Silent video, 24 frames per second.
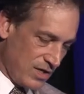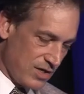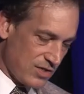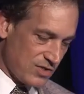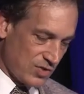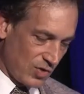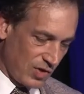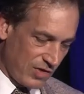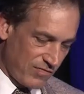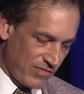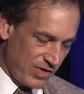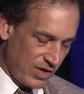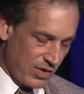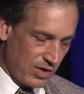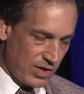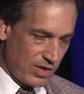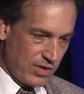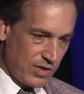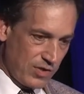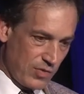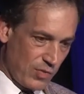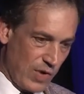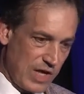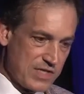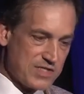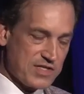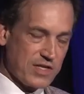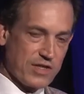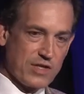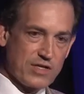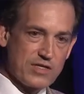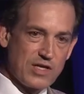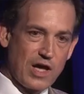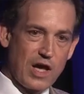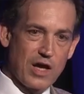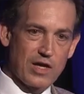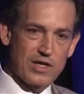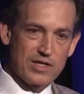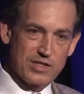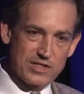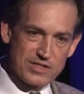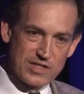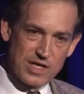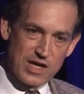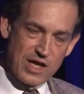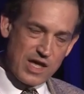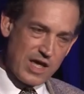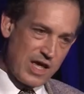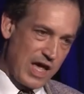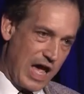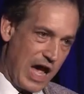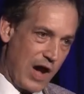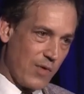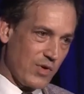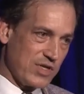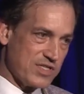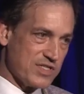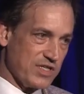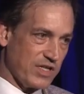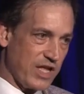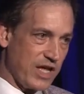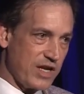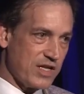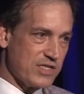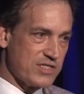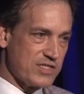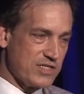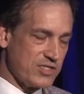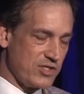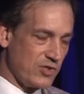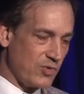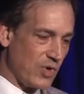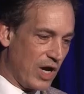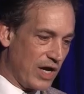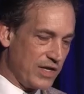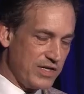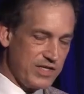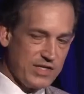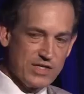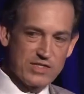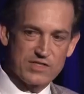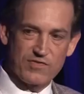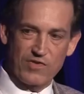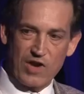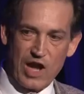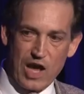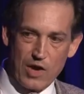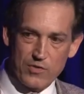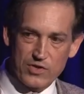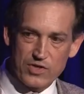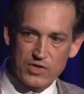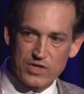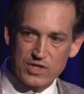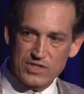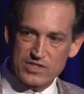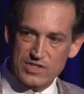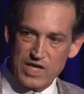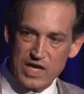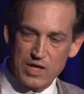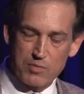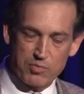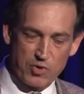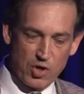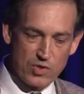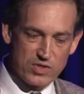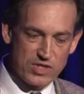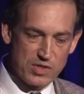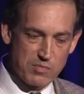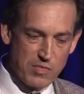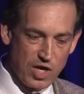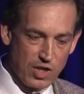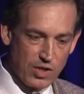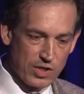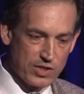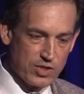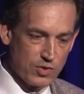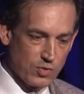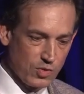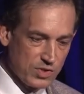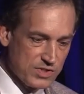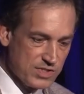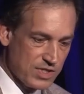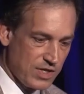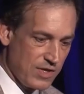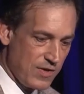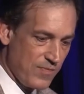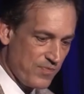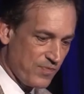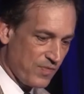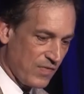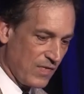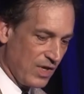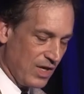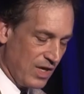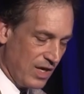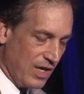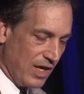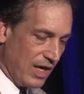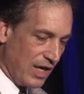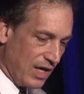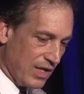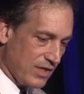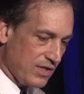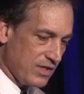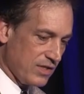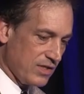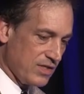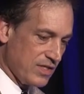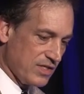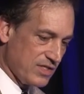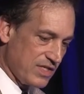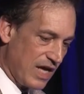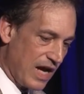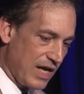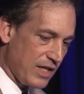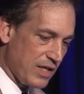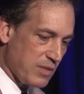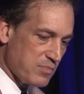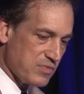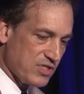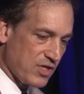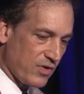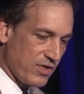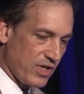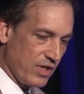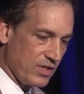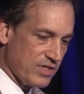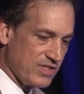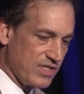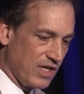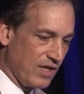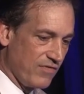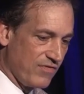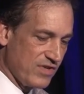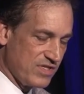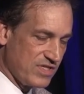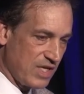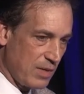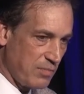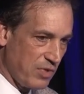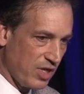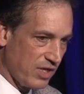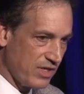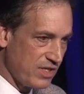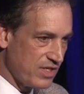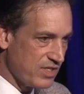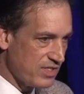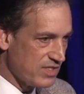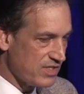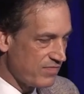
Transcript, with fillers: sort of the, the rest of the talk is how it's led us to ideas for how you can take protein molecules and design them so they'll self assemble into